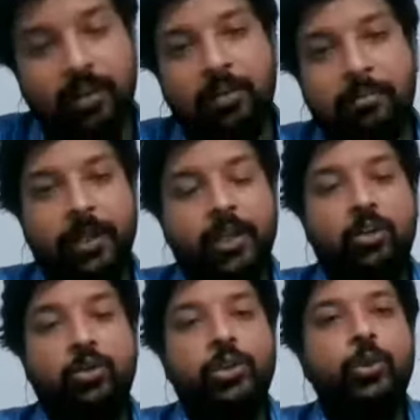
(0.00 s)
But
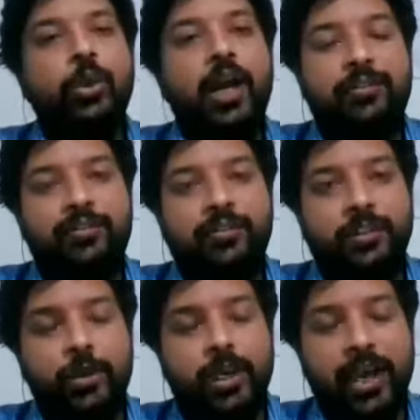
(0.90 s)
you
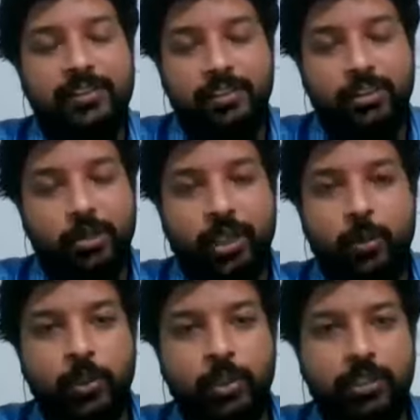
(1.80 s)
had access to
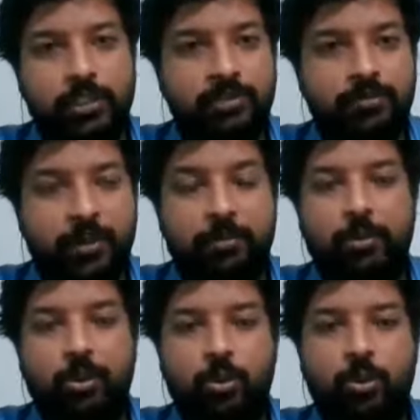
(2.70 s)
networks, people
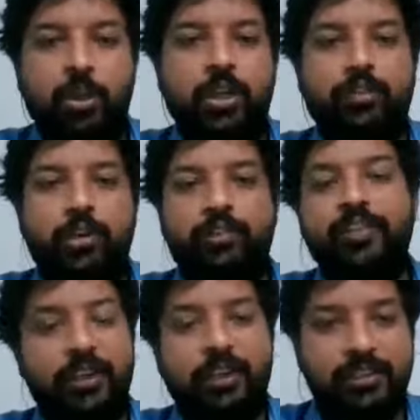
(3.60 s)
who could give you
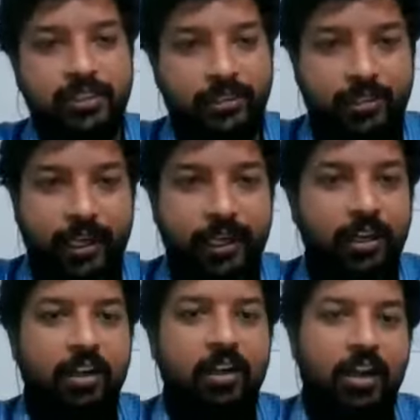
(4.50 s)
referrals, right?
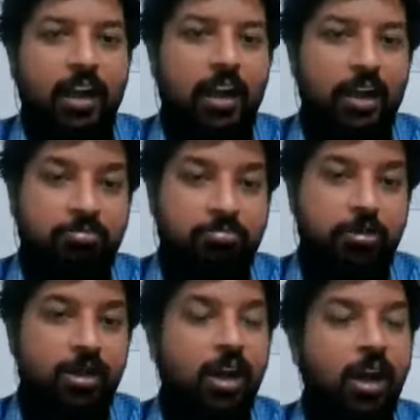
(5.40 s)

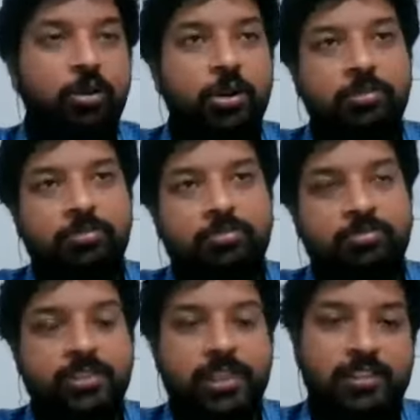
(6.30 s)
How do you
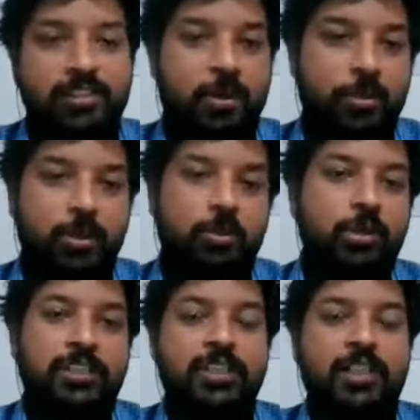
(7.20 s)
suggest someone who
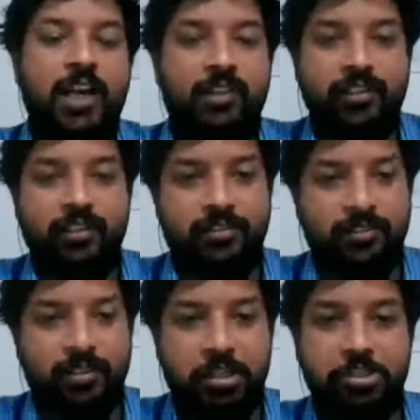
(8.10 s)
doesn't have that
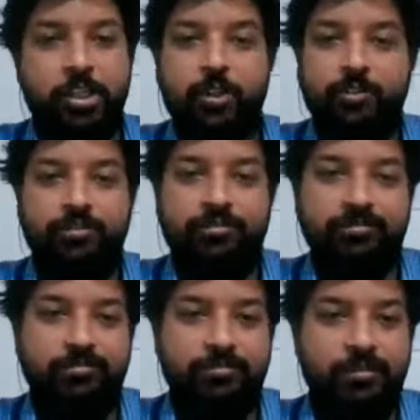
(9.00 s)
luxury of
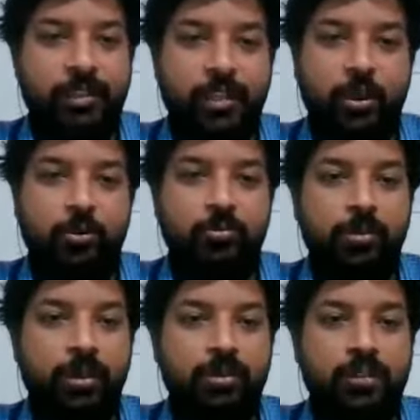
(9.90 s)

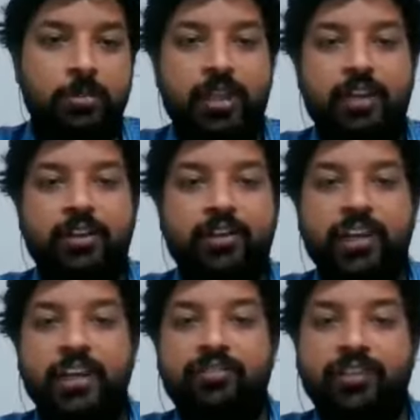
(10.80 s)
somebody giving
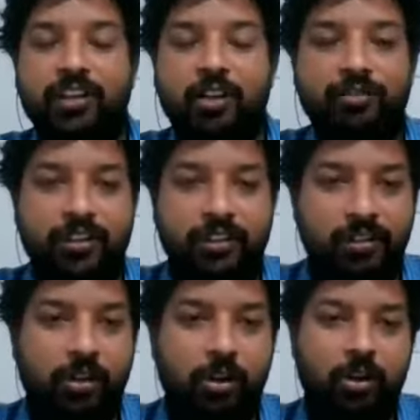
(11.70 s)
a referral of a
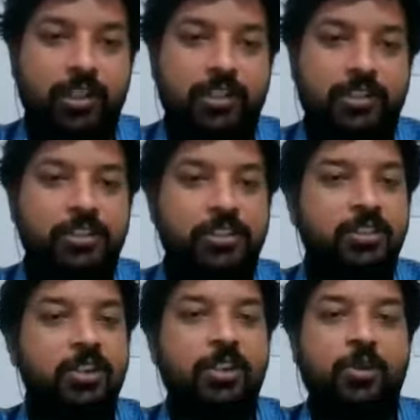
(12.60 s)
organization?
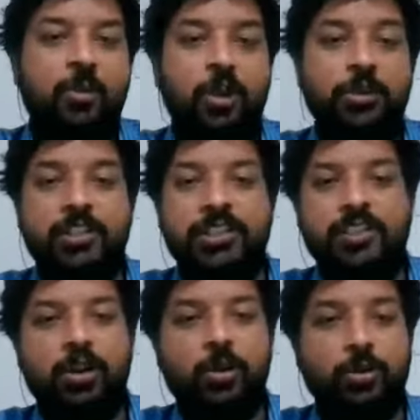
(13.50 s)
What do you
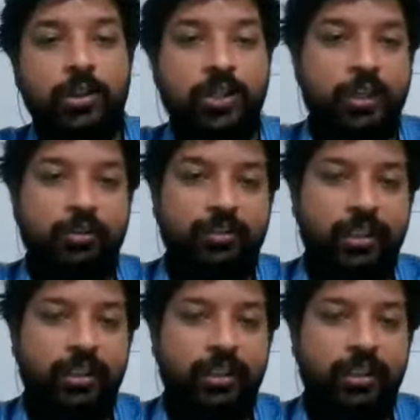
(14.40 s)
suggest? How do they kind of find?